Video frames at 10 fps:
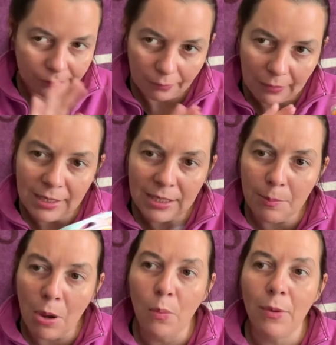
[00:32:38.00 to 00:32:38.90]

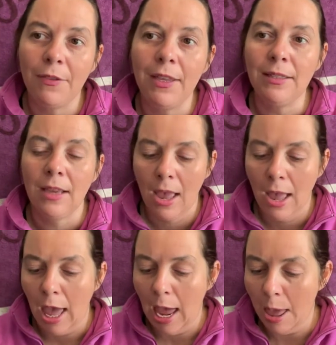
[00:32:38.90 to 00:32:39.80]
smelt with this.
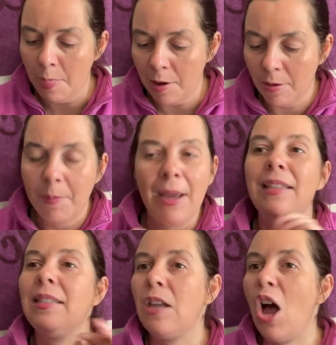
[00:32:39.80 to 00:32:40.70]
And there are better
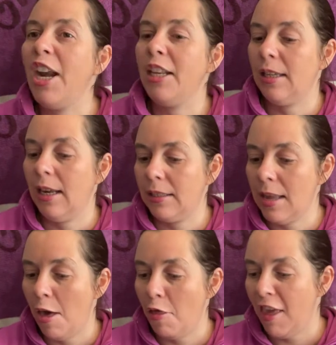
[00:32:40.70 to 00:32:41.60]
cider scents
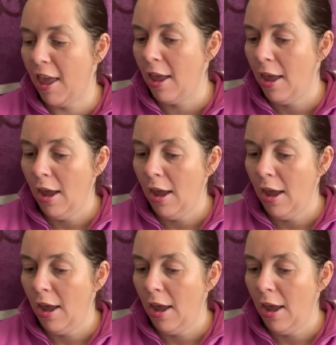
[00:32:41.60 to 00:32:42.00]
out there